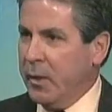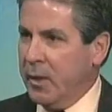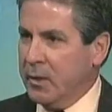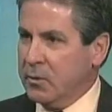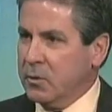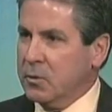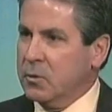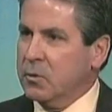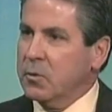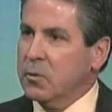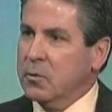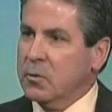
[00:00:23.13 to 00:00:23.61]

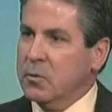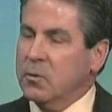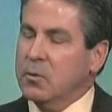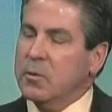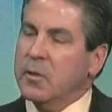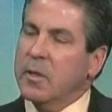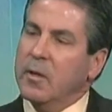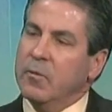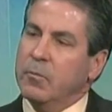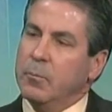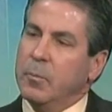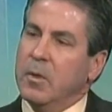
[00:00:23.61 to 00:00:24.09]
plastic
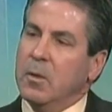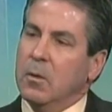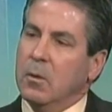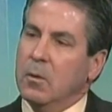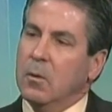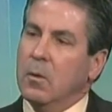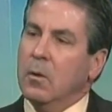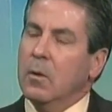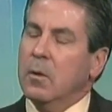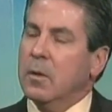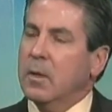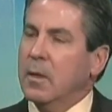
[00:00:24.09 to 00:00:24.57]
surgeons have
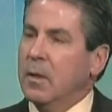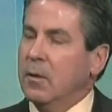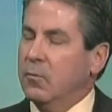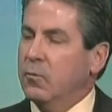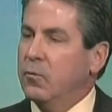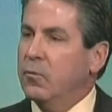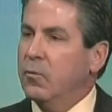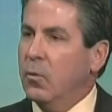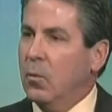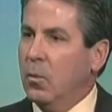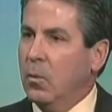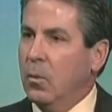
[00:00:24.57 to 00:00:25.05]
been
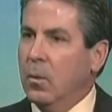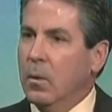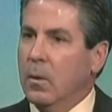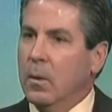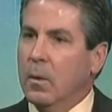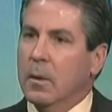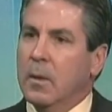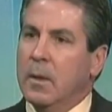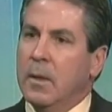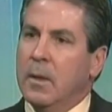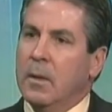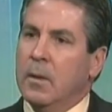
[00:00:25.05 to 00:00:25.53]
looking
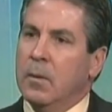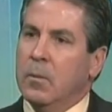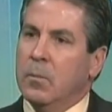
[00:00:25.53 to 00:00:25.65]
for